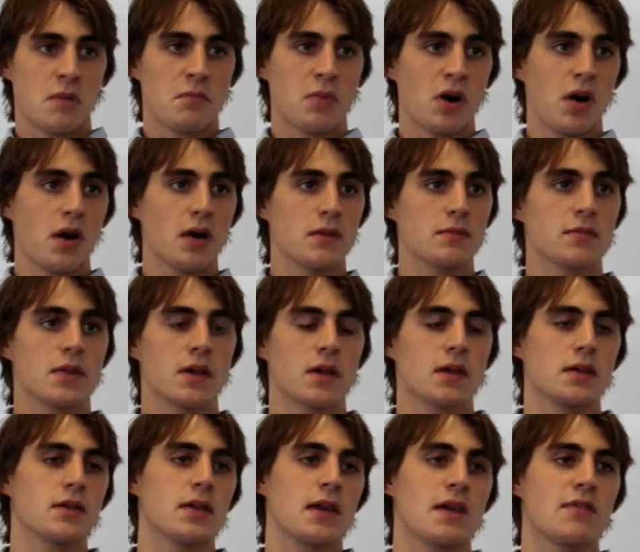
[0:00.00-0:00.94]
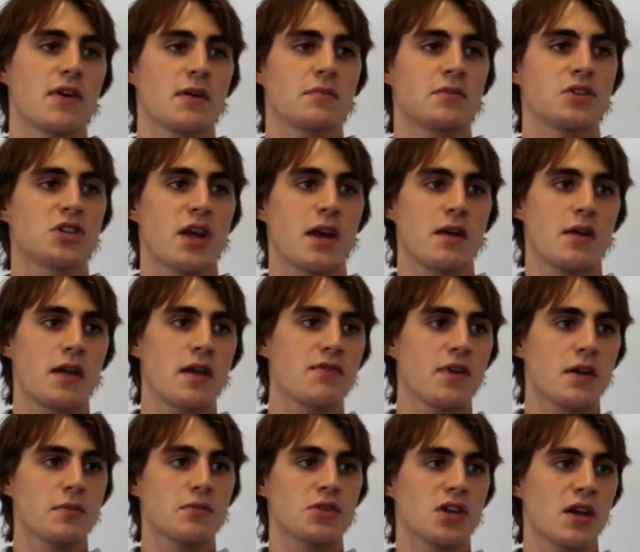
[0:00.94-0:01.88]
But if I'm
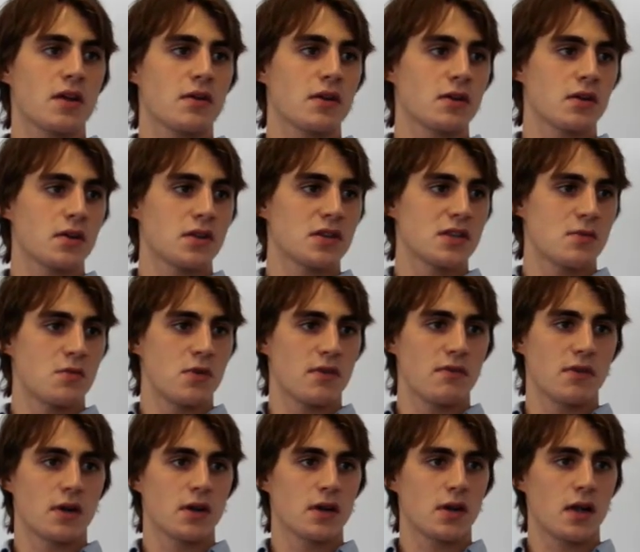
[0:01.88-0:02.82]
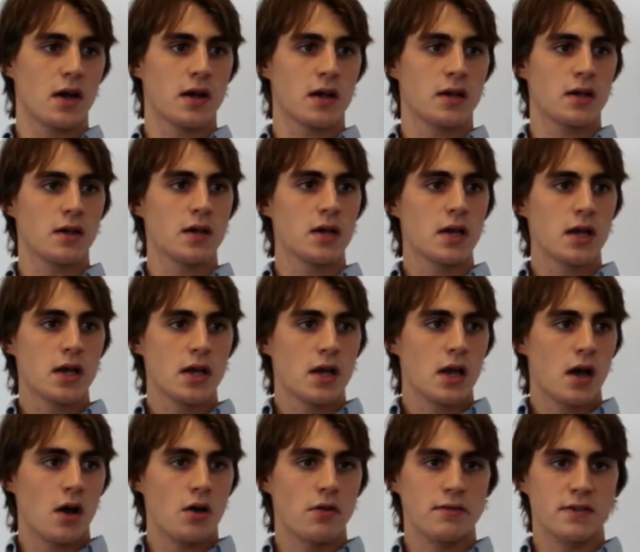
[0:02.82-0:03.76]
sharing content with a client
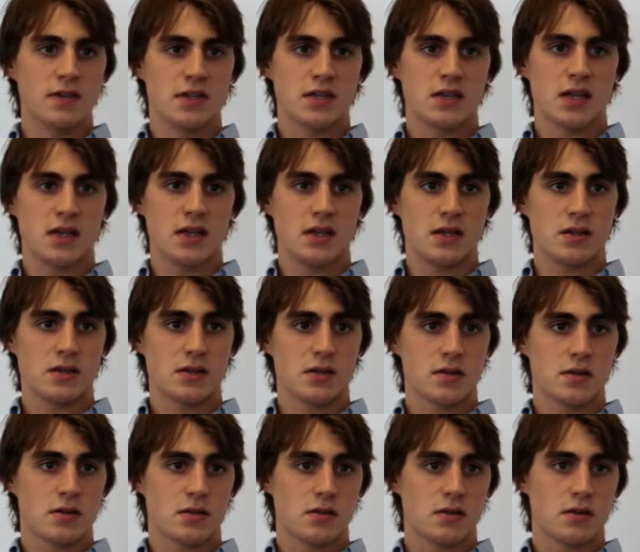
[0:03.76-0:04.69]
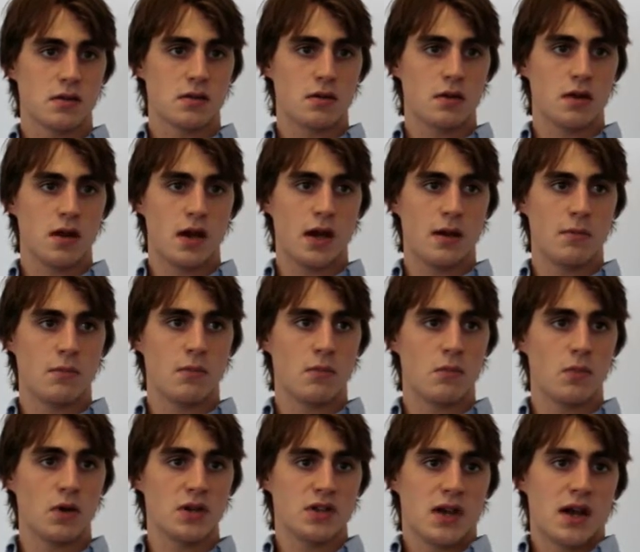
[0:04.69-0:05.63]
overseas,
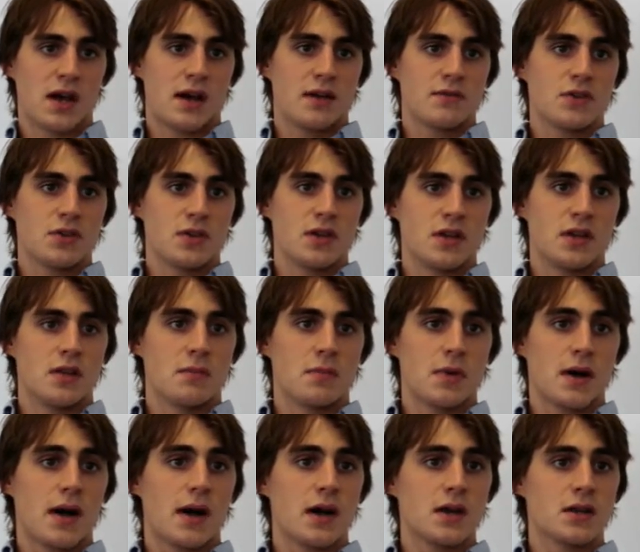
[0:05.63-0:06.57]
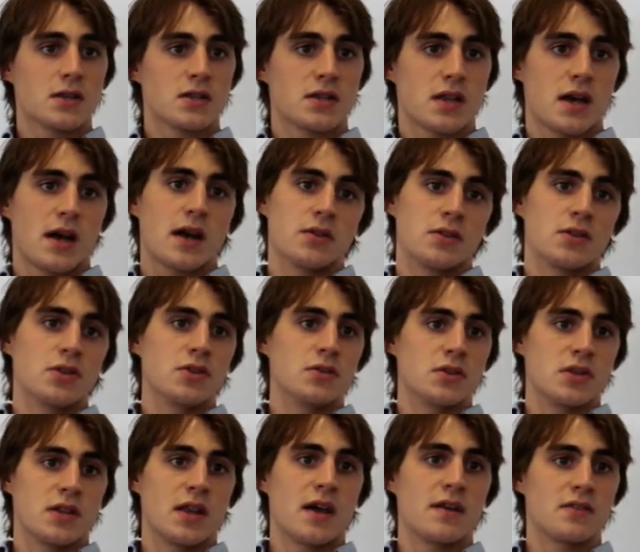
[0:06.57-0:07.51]
which I have done in the past, I'd
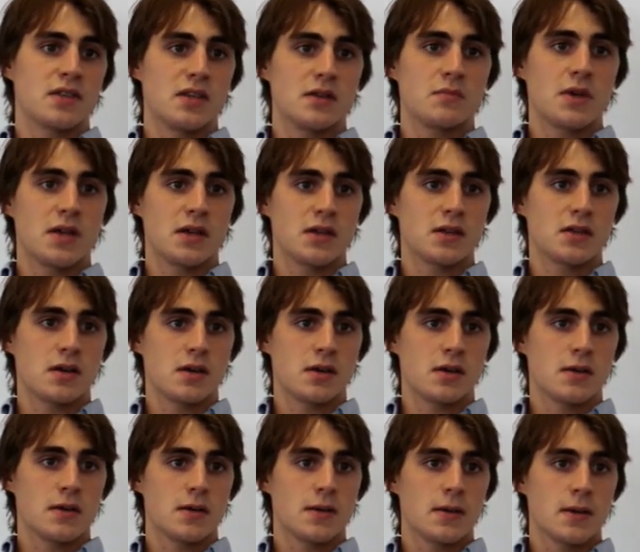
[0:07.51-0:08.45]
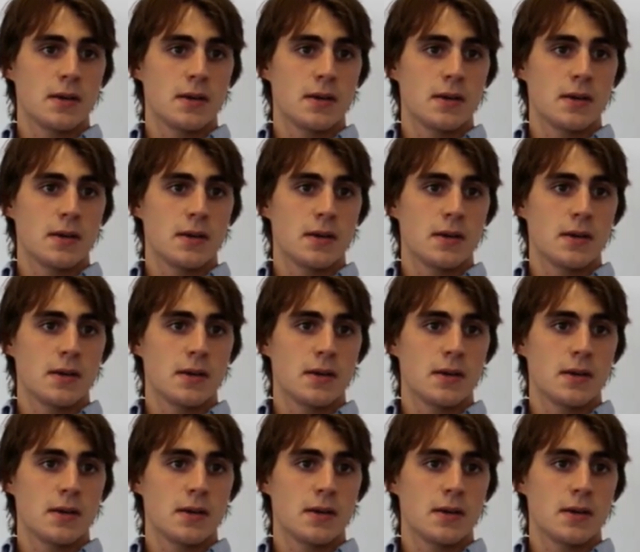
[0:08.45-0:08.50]
use an FTP site,